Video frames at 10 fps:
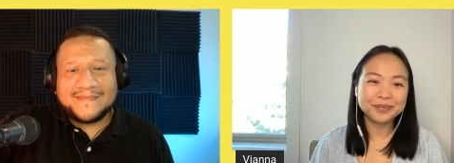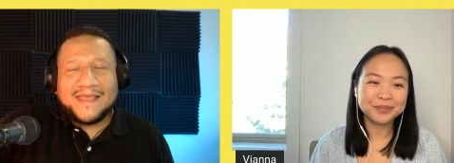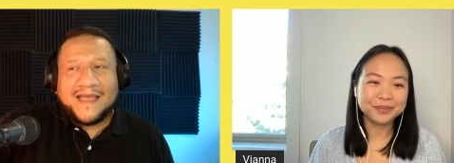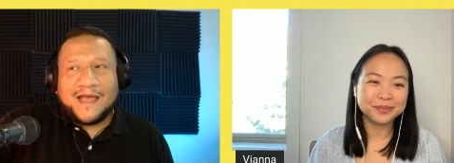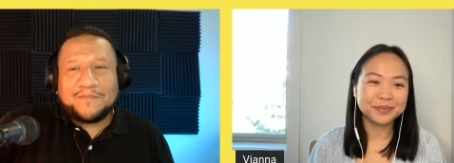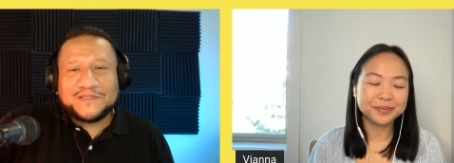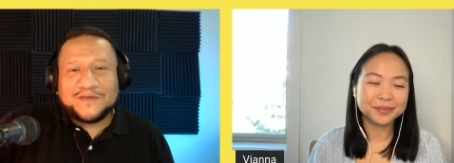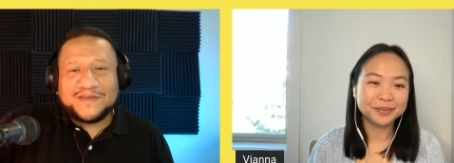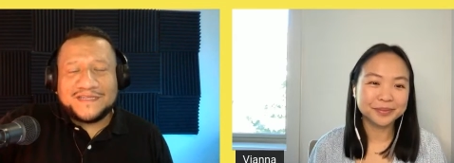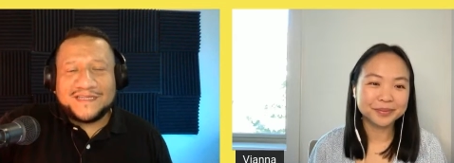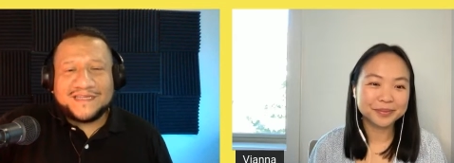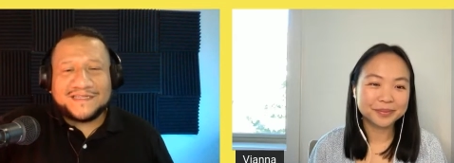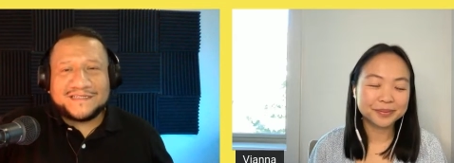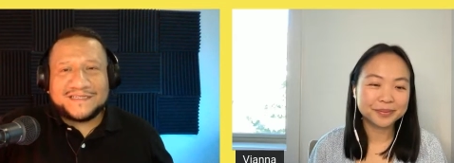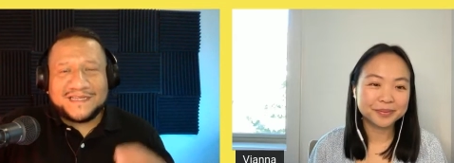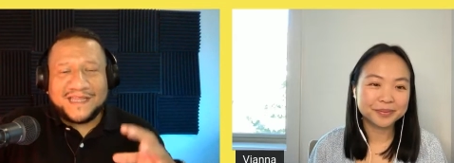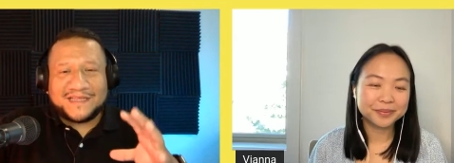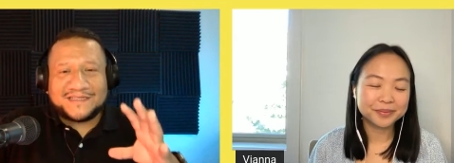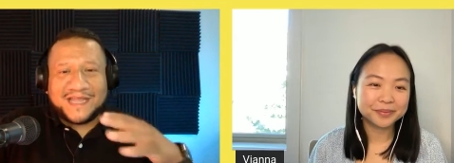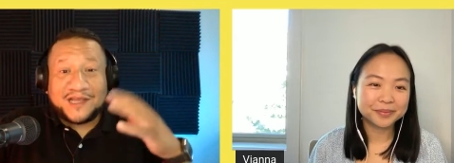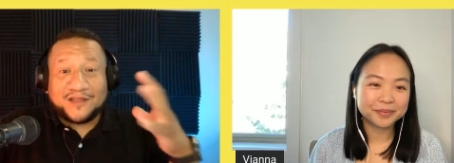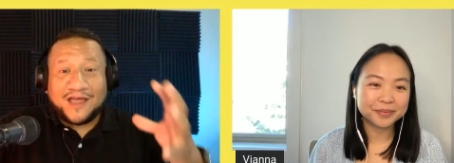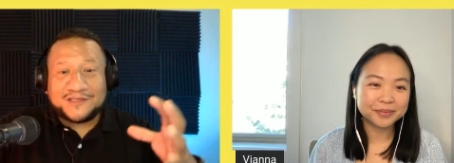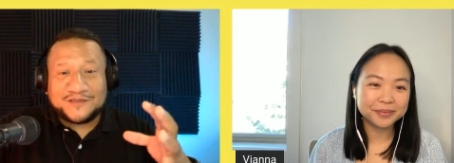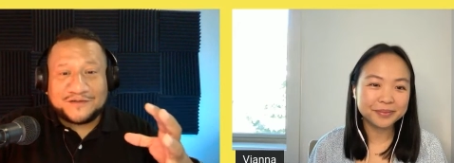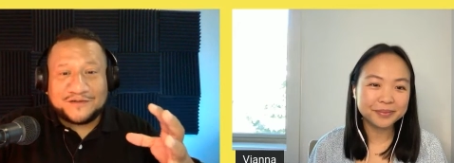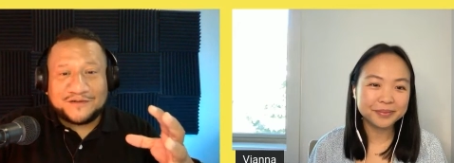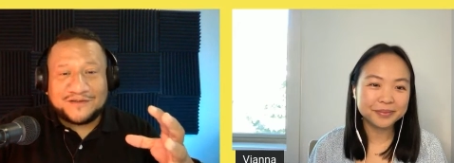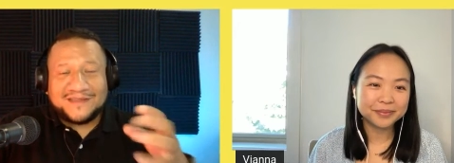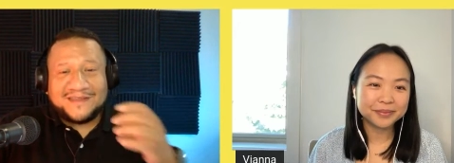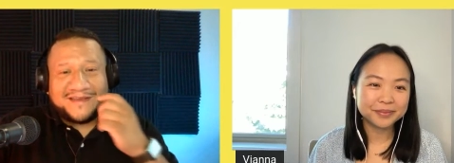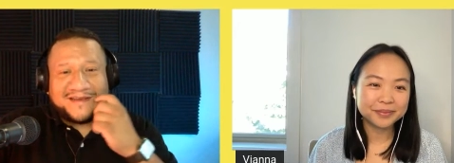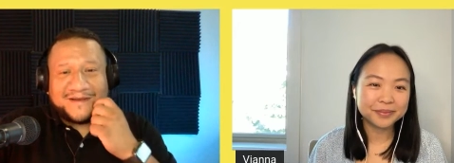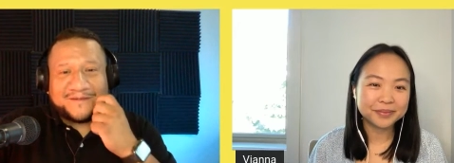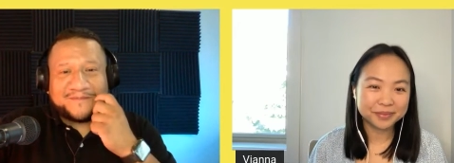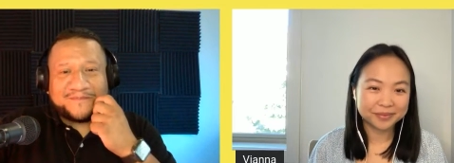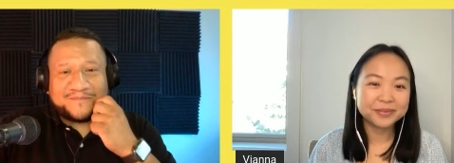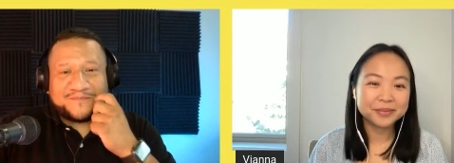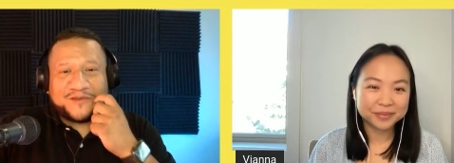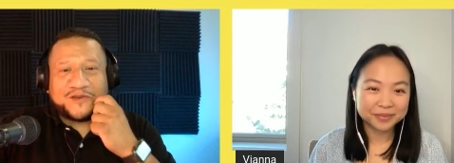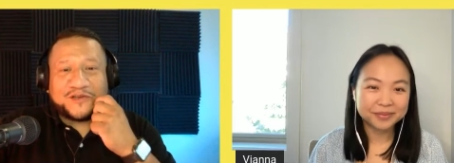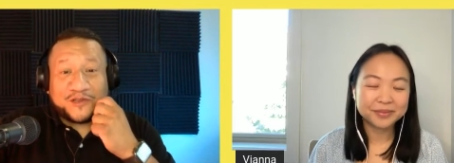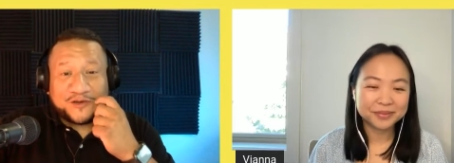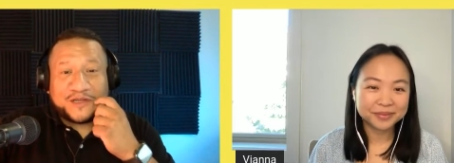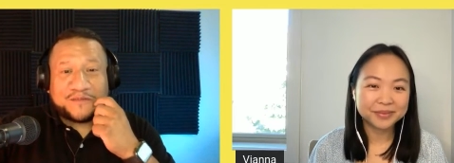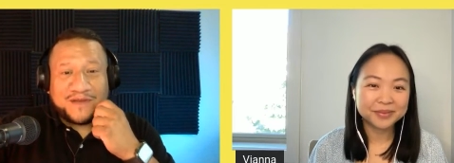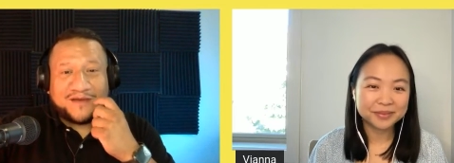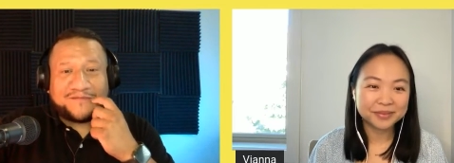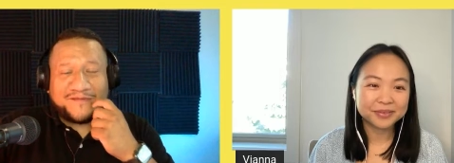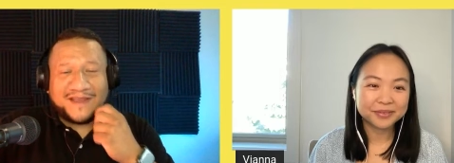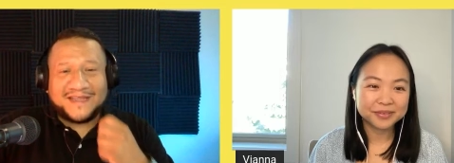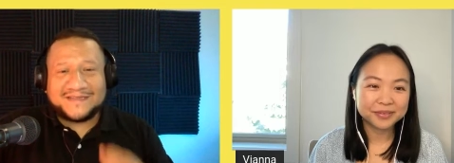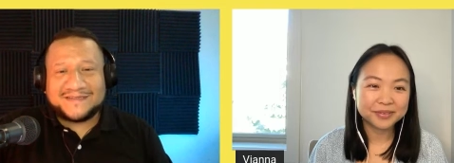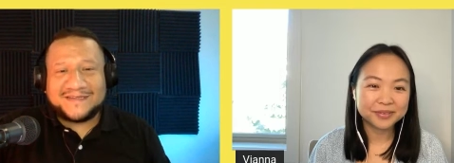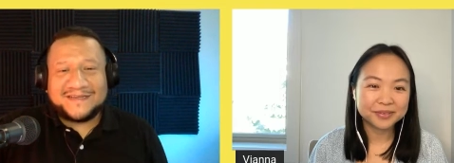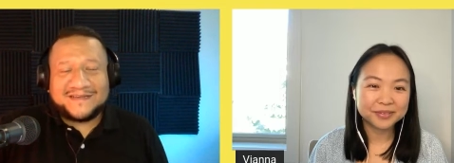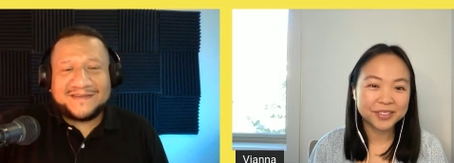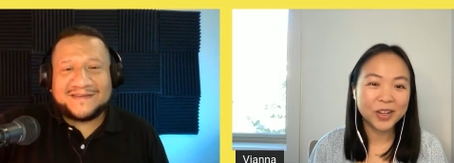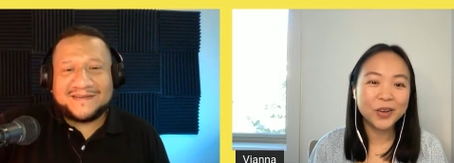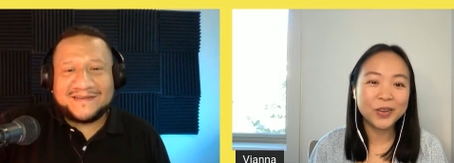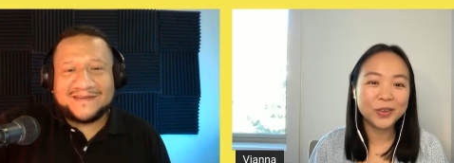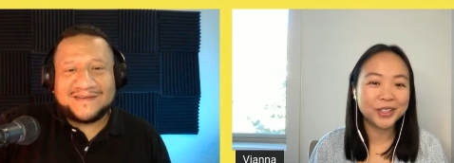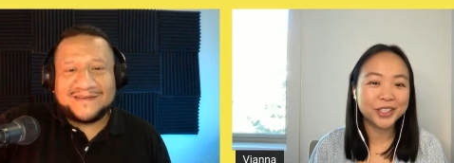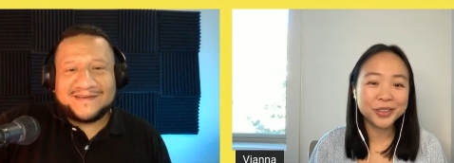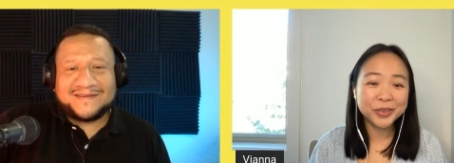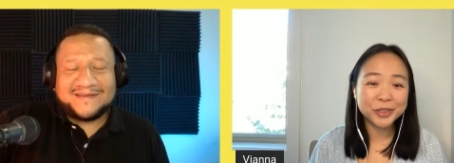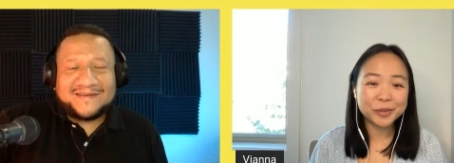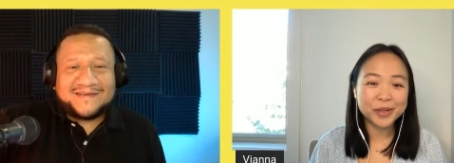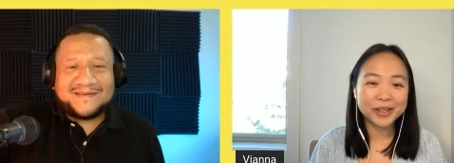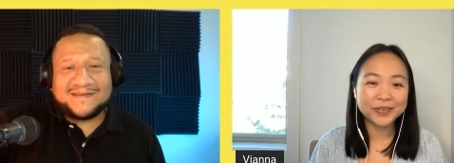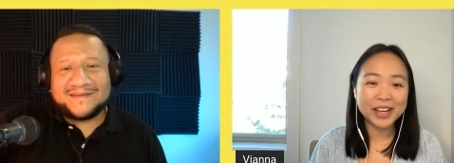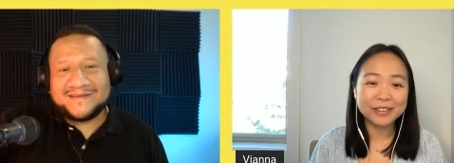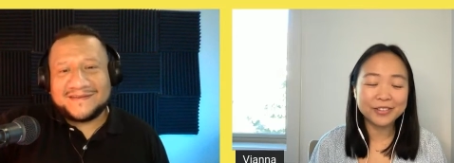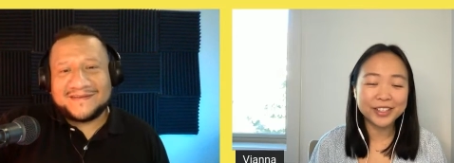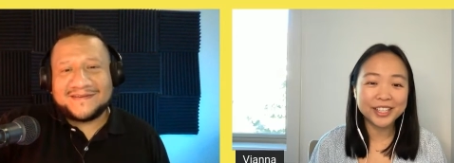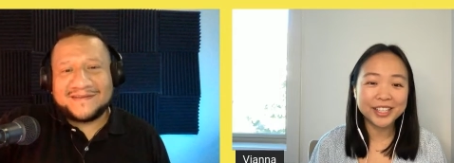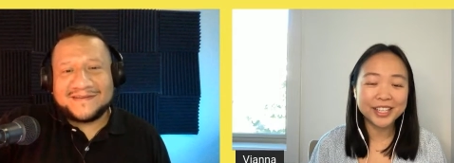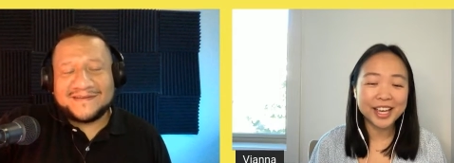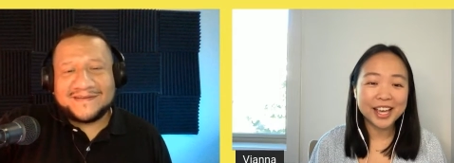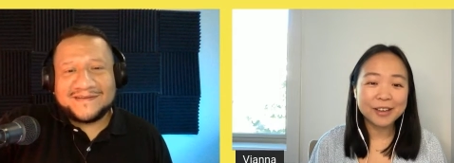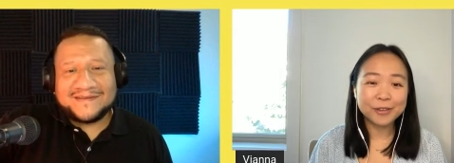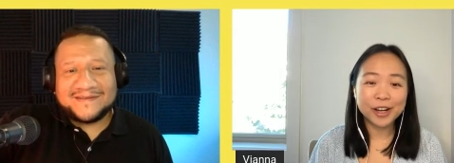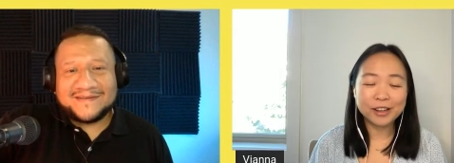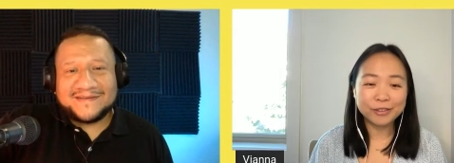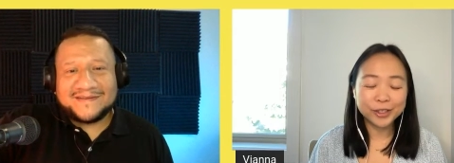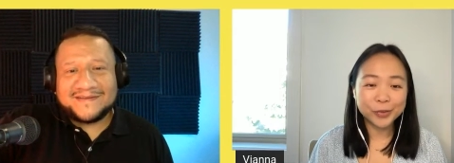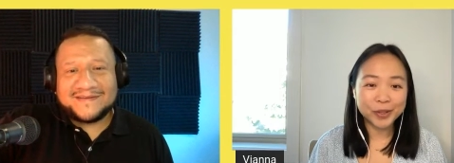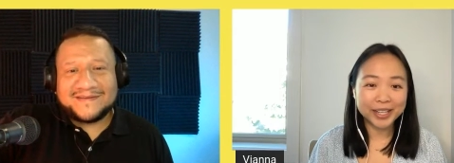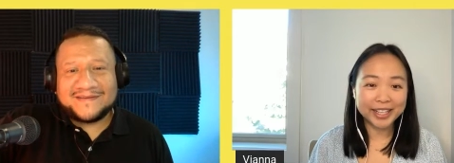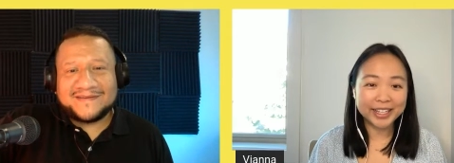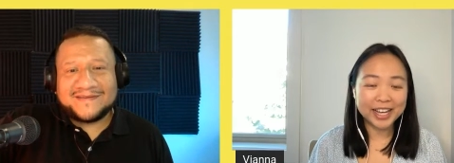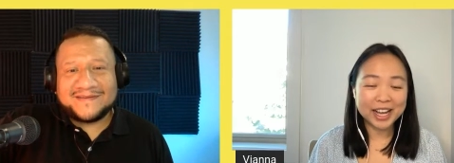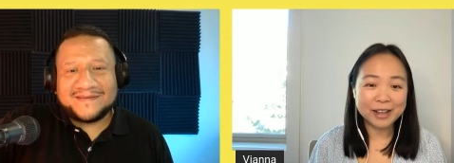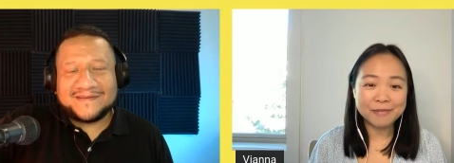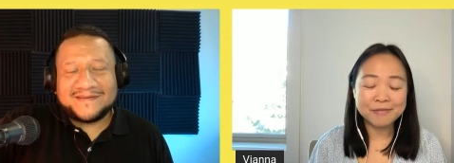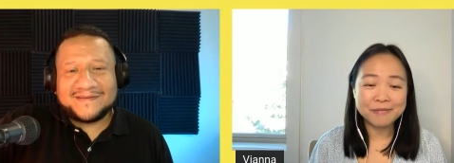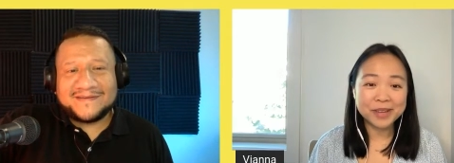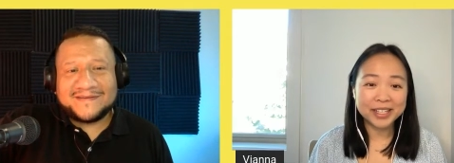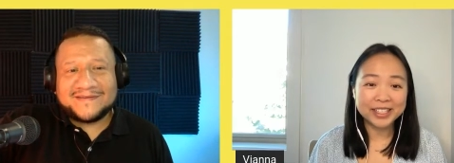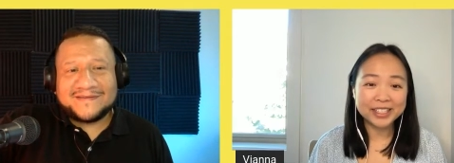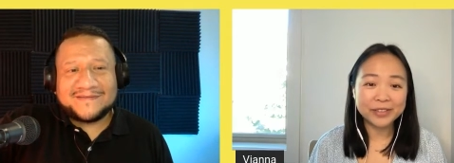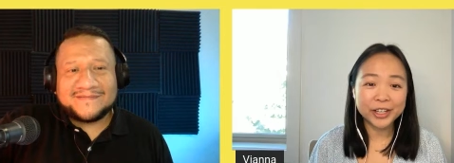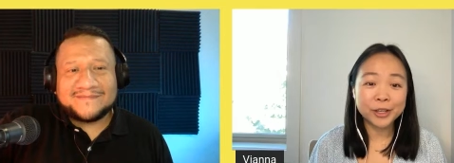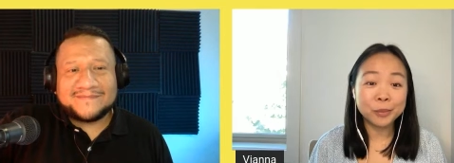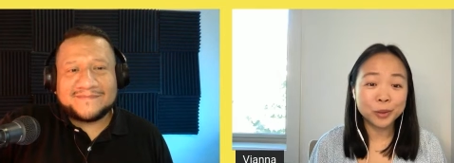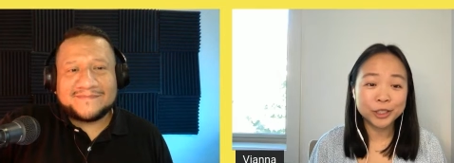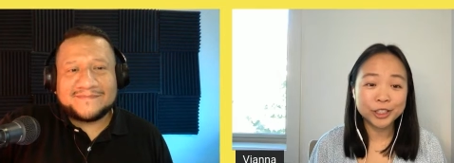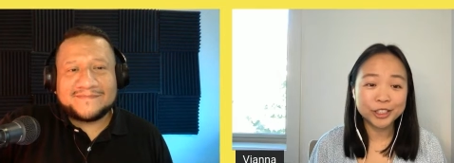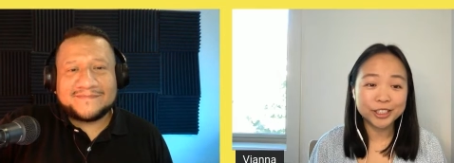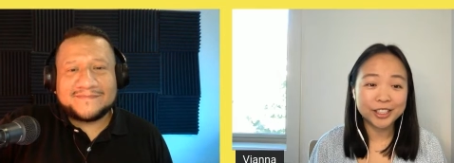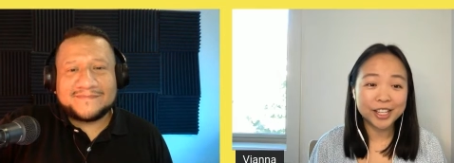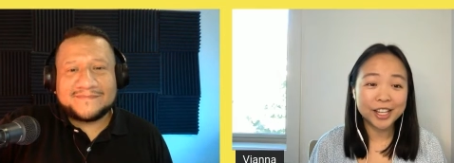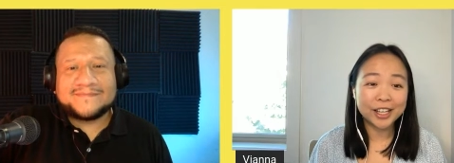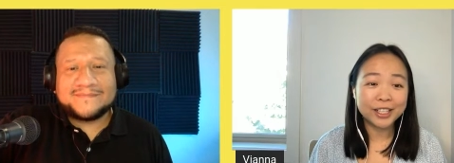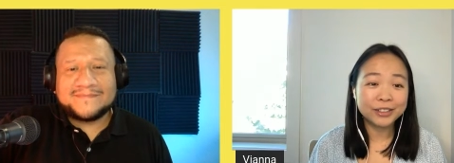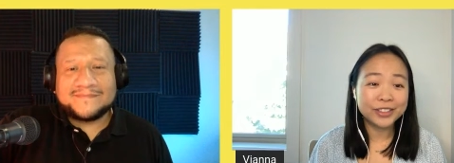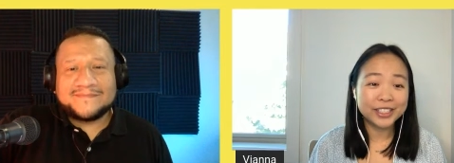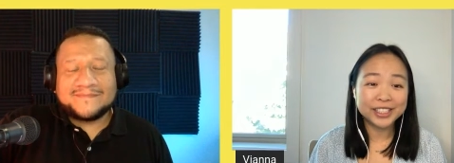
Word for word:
Speaker 1: How much of it is it like psychological um, when you're learning about financing?
Speaker 2: Oh, huge amount. I feel like for everyone, um, money is very emotional. A lot of the